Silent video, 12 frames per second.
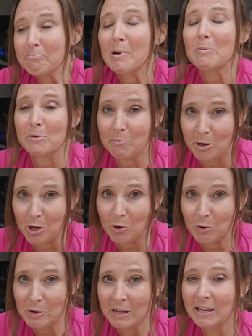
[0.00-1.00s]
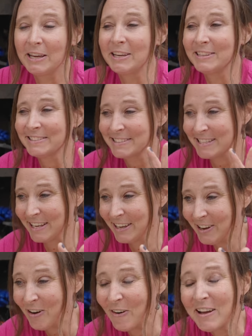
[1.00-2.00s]
but with poo.
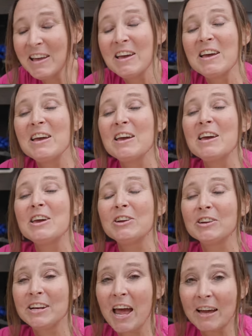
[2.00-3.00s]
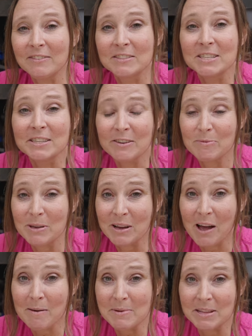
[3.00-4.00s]
So you're gonna have to leave me a
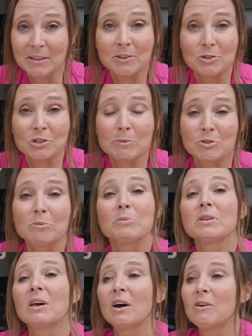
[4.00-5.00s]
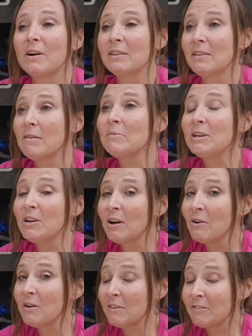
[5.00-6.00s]
comment in the description below and let me
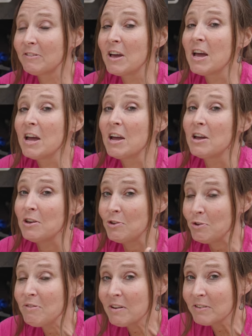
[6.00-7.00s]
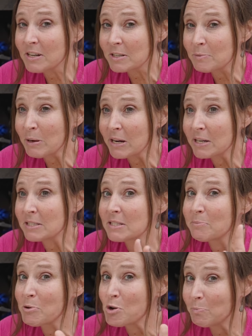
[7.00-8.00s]
know if you've ever
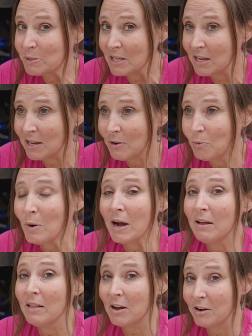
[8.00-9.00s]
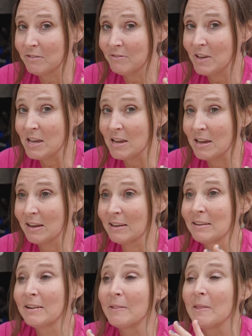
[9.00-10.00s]
experienced a poopsie while
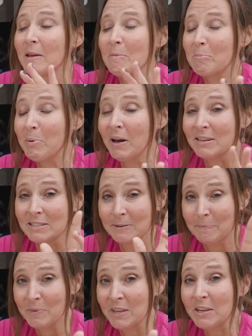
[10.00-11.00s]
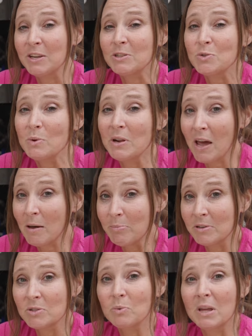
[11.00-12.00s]
RVing. But here's what
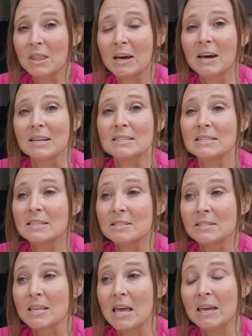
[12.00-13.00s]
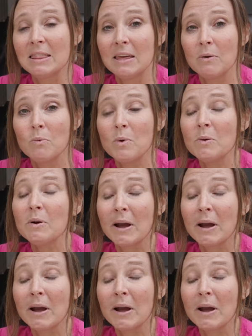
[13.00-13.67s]
happened with us, is that we were